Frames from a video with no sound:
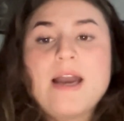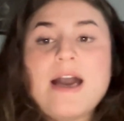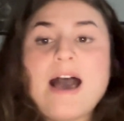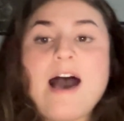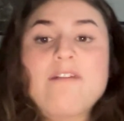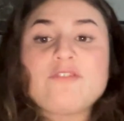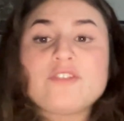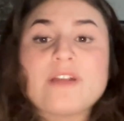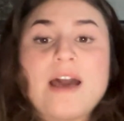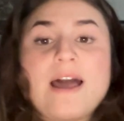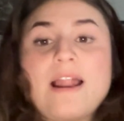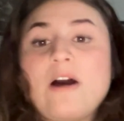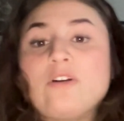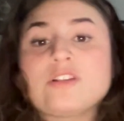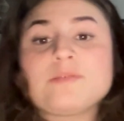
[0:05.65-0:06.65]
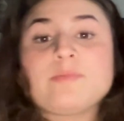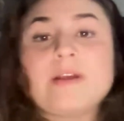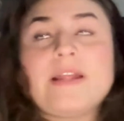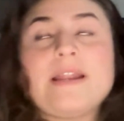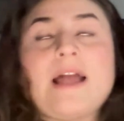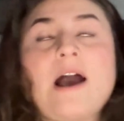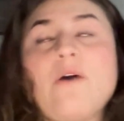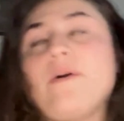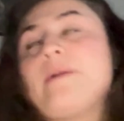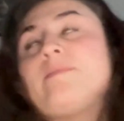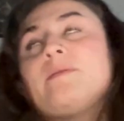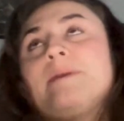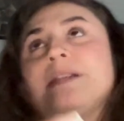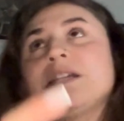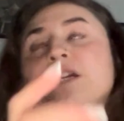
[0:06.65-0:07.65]
After that, I'll explain how
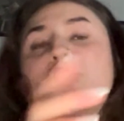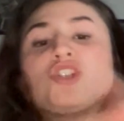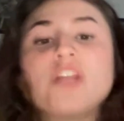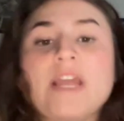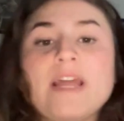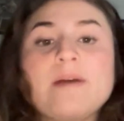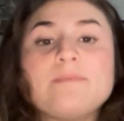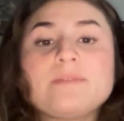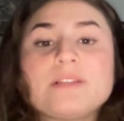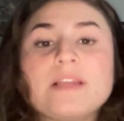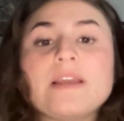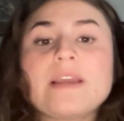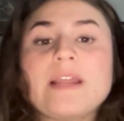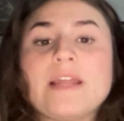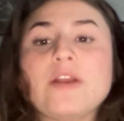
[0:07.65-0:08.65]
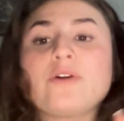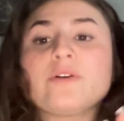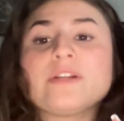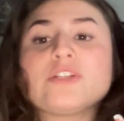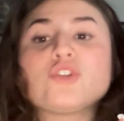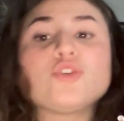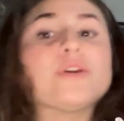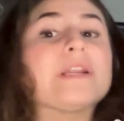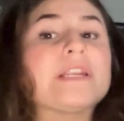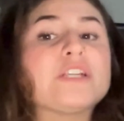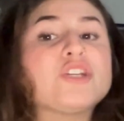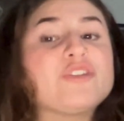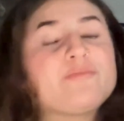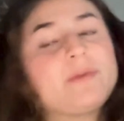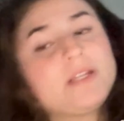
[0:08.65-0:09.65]
implementing CHAMPS can increase student
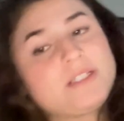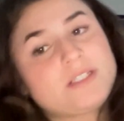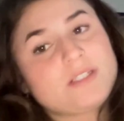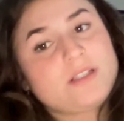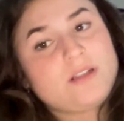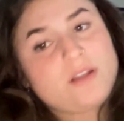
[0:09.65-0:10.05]
achievement.